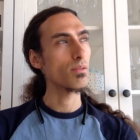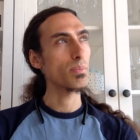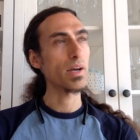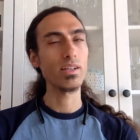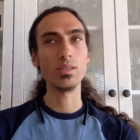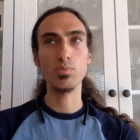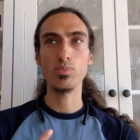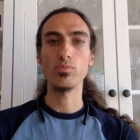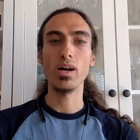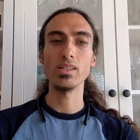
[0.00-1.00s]
by
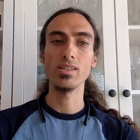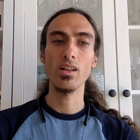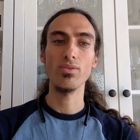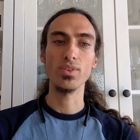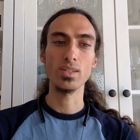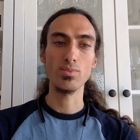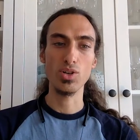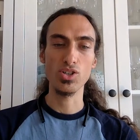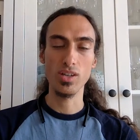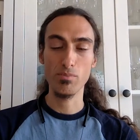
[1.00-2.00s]
myself
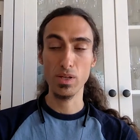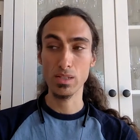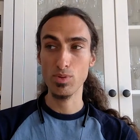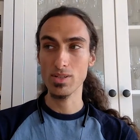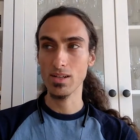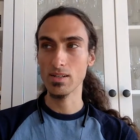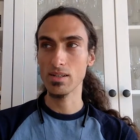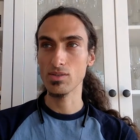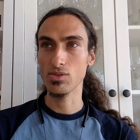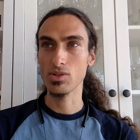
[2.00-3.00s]
expressing
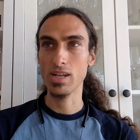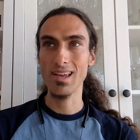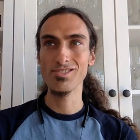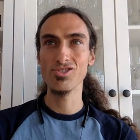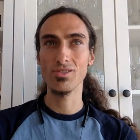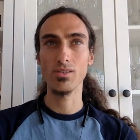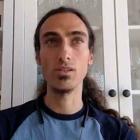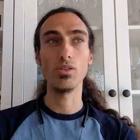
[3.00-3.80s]
ideas or tensions